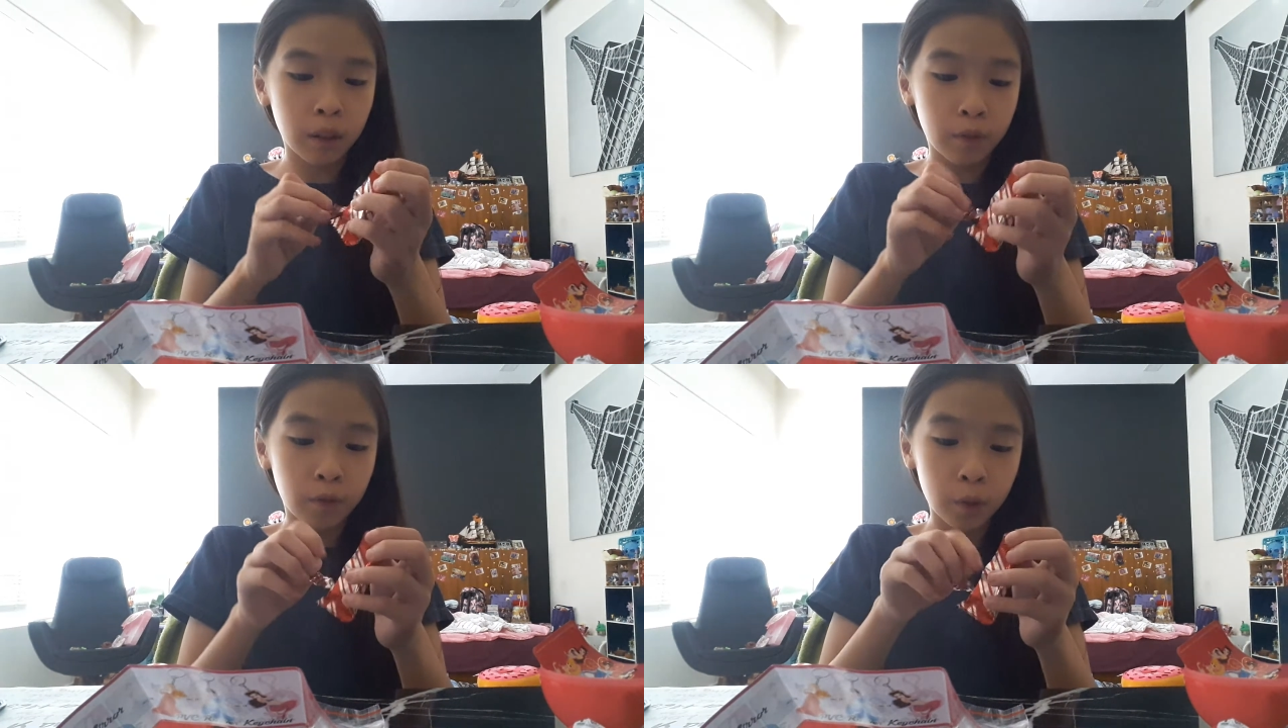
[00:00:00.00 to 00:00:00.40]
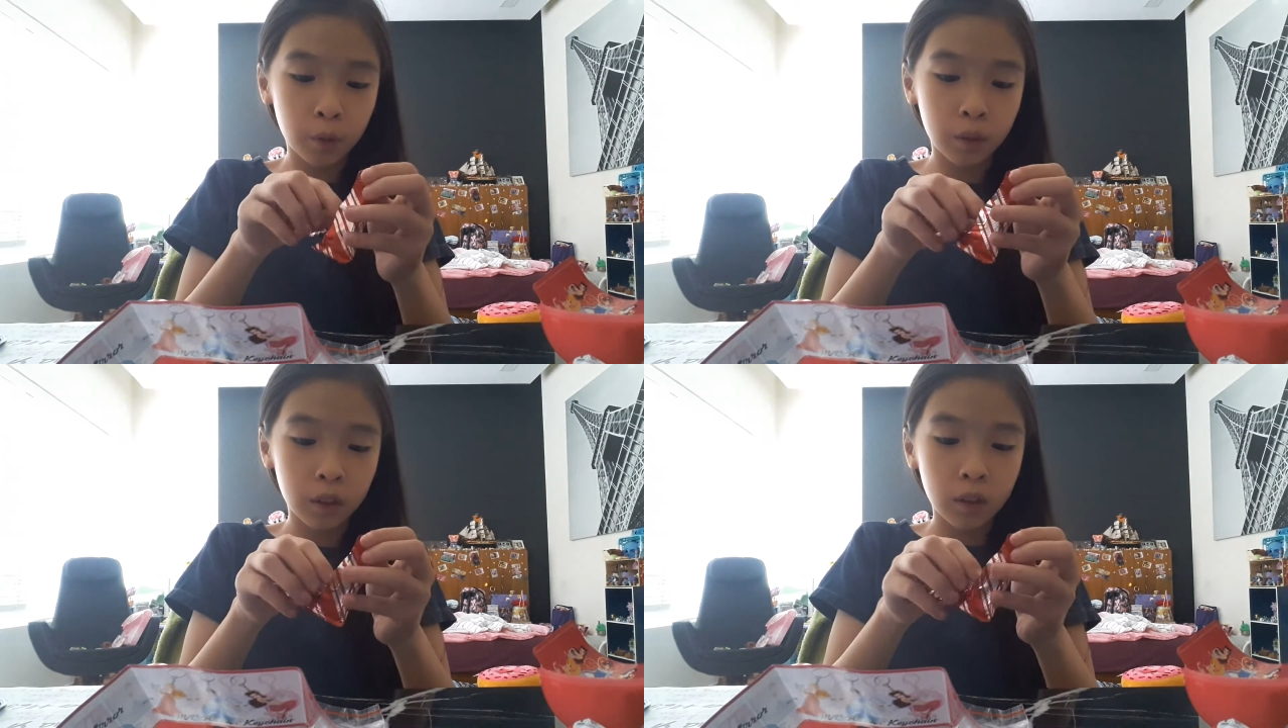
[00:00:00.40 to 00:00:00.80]
a
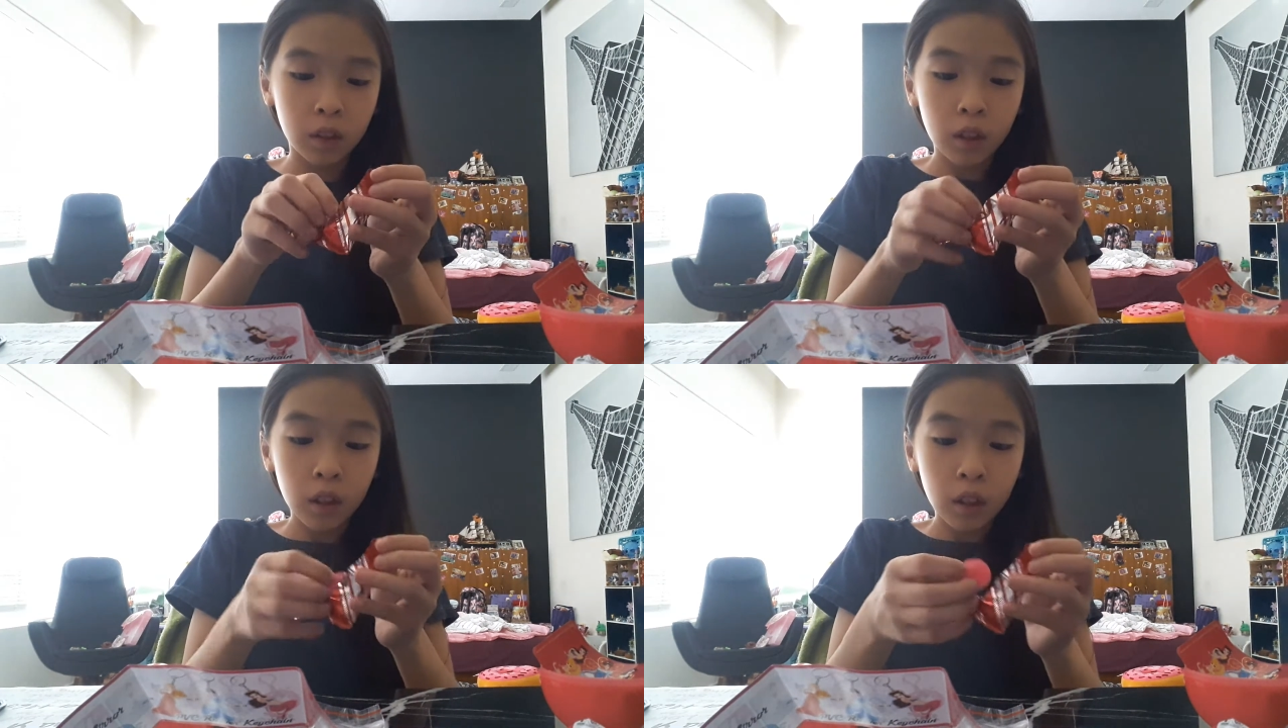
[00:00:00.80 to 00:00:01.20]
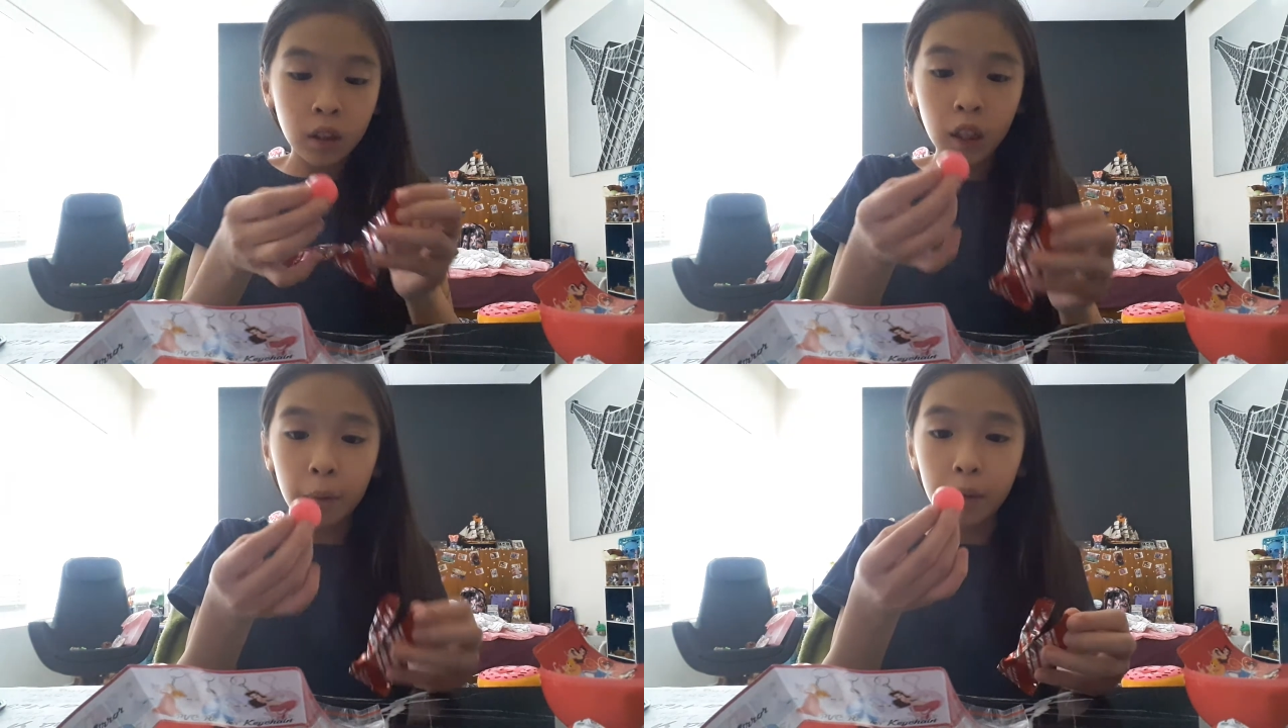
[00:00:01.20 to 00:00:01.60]
food.
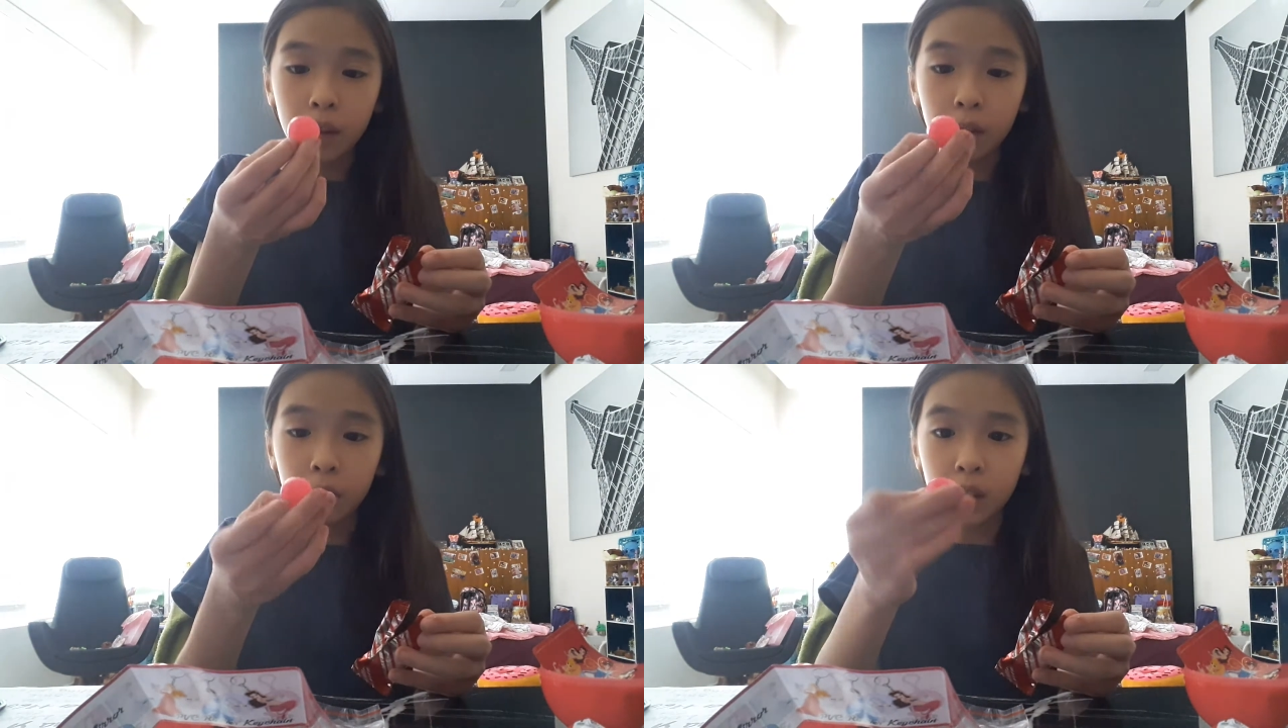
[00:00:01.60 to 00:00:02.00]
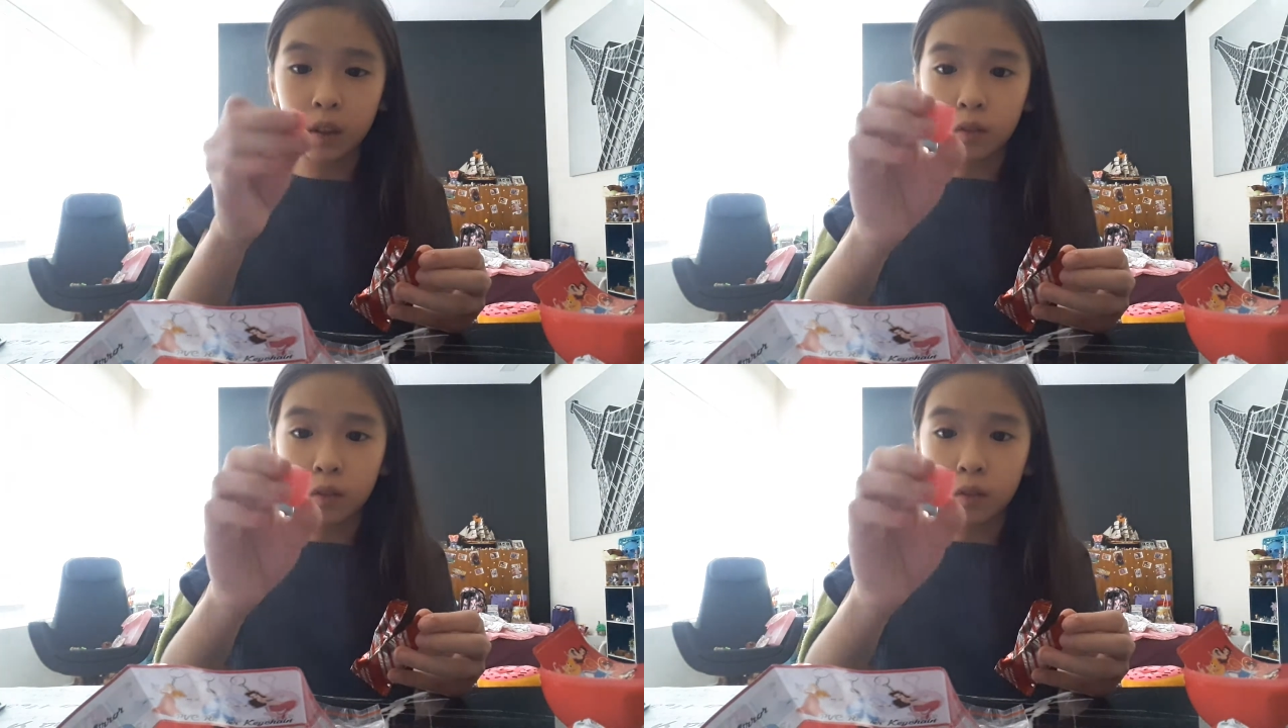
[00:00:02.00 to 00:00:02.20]
Yup, it was